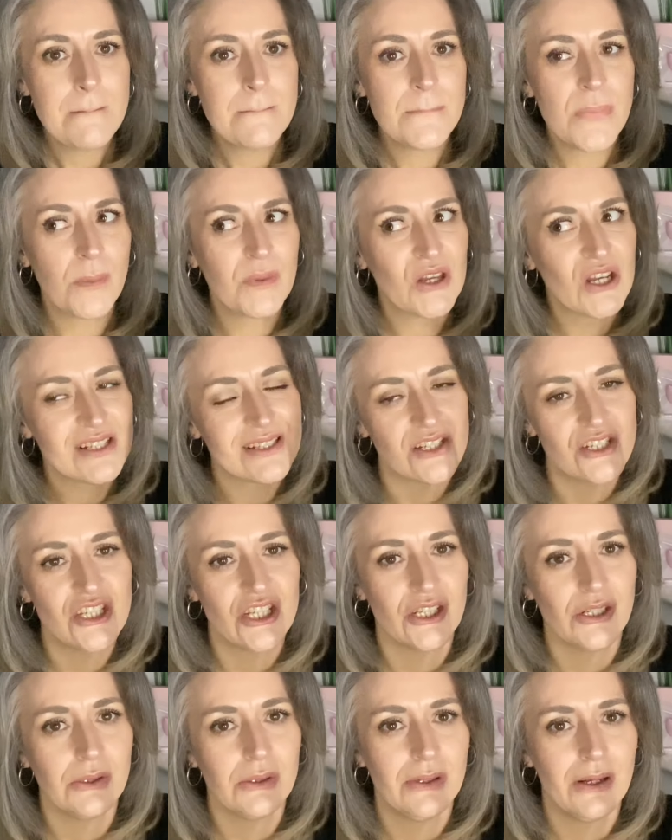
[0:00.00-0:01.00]
But because I
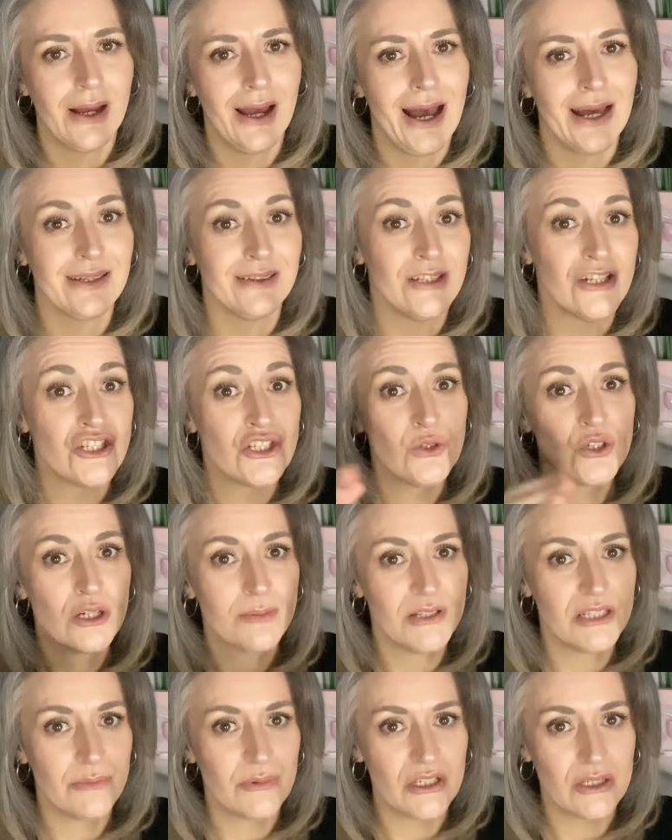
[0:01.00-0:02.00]
do, and they do come
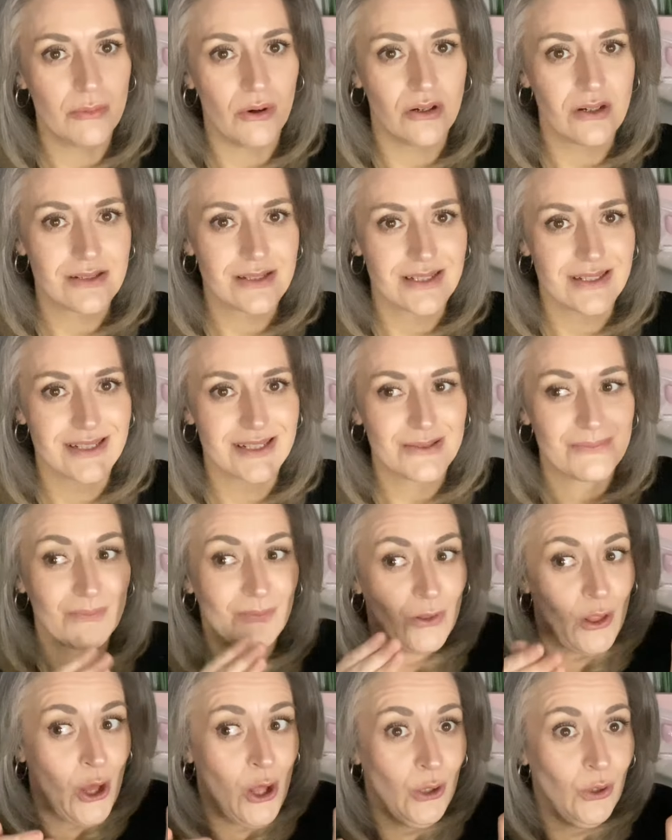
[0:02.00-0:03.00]
in the beauty boxes,
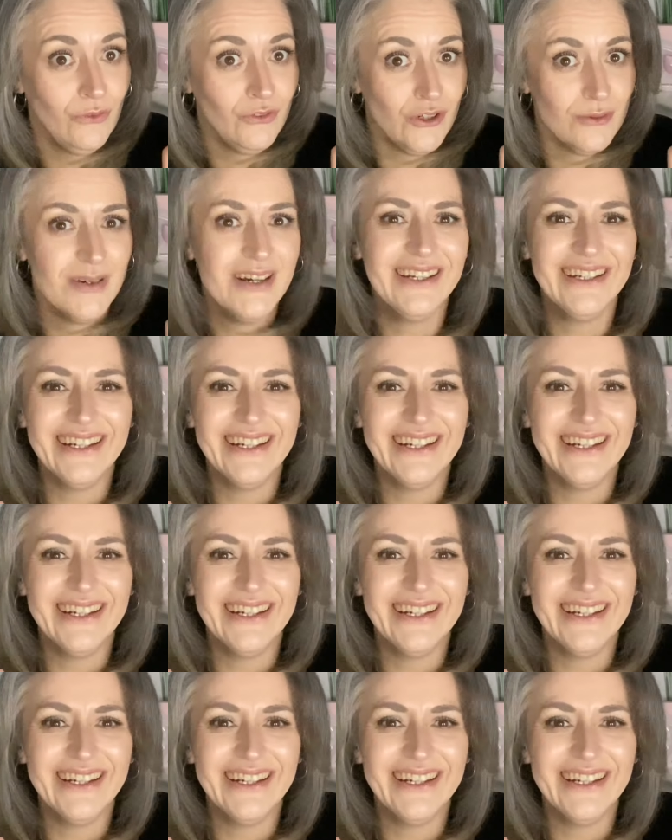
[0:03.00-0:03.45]
I love them.